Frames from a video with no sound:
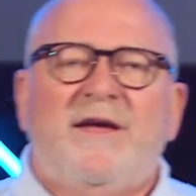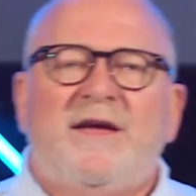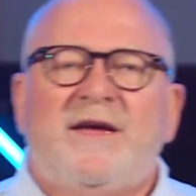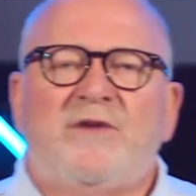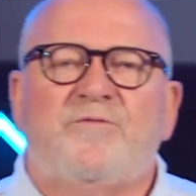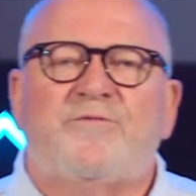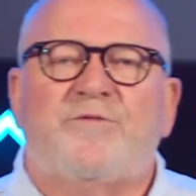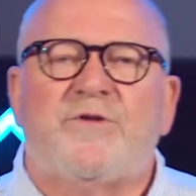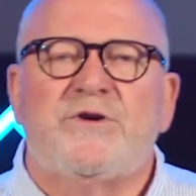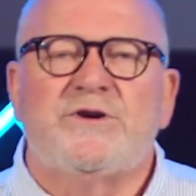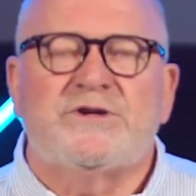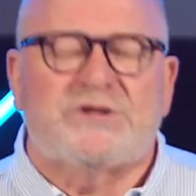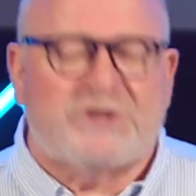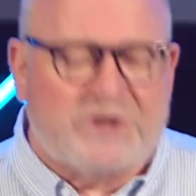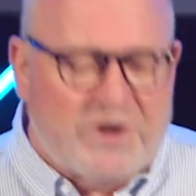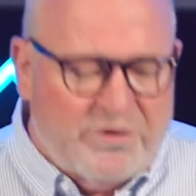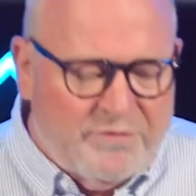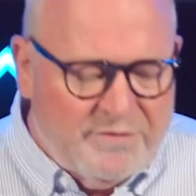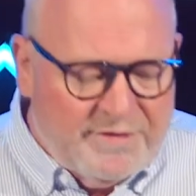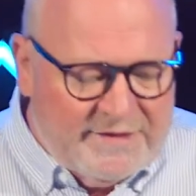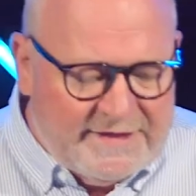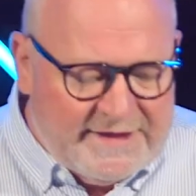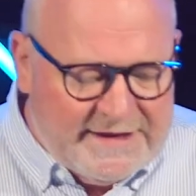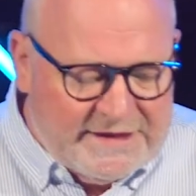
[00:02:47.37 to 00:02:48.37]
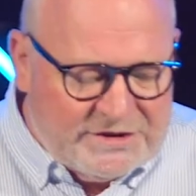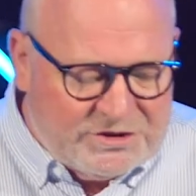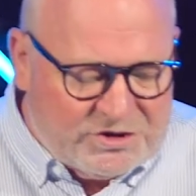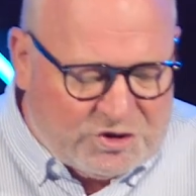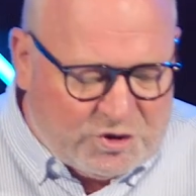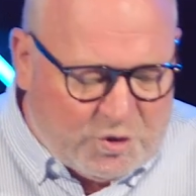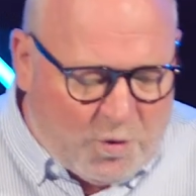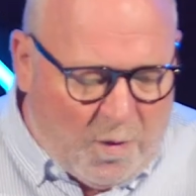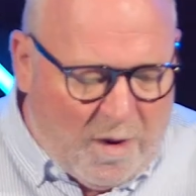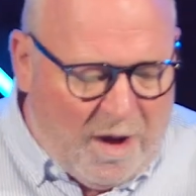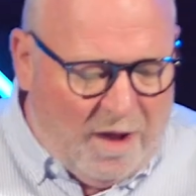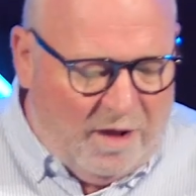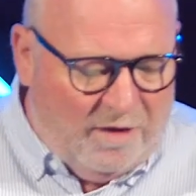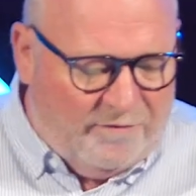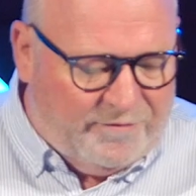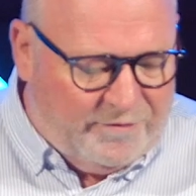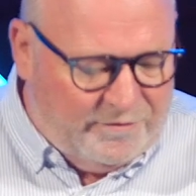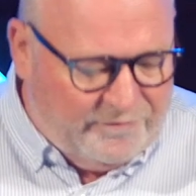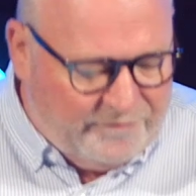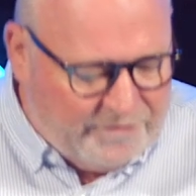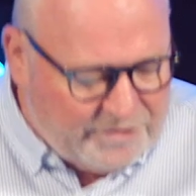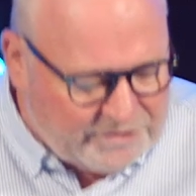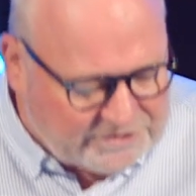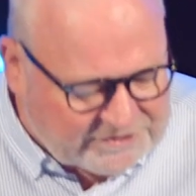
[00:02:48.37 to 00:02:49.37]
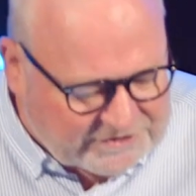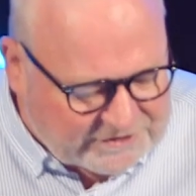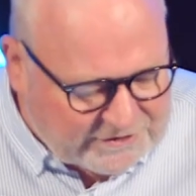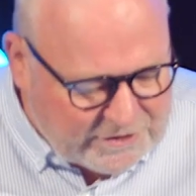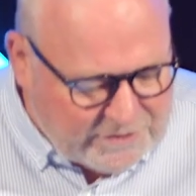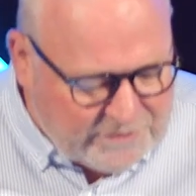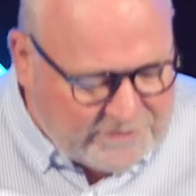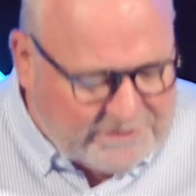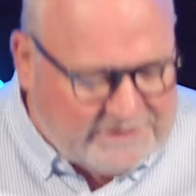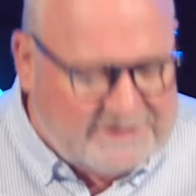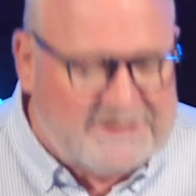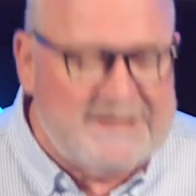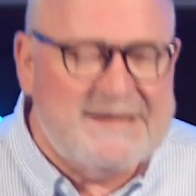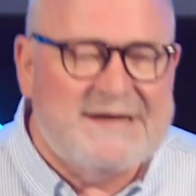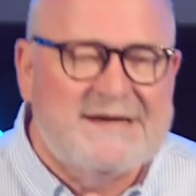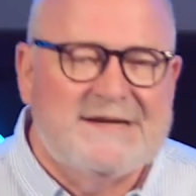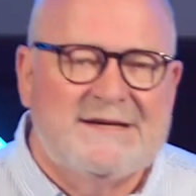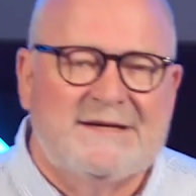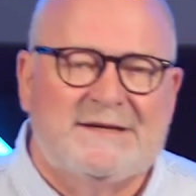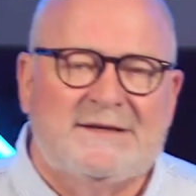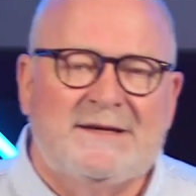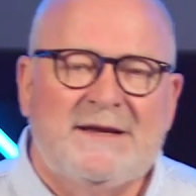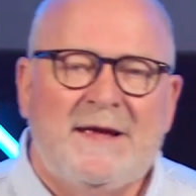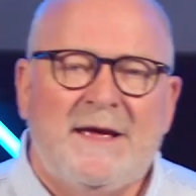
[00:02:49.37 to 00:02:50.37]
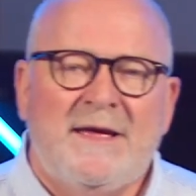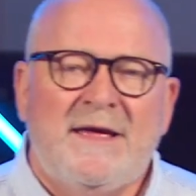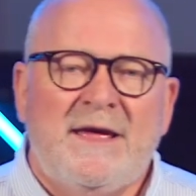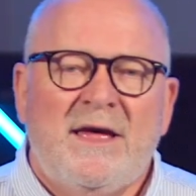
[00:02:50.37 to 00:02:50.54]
in 1 Corinthians 12 and verse 13,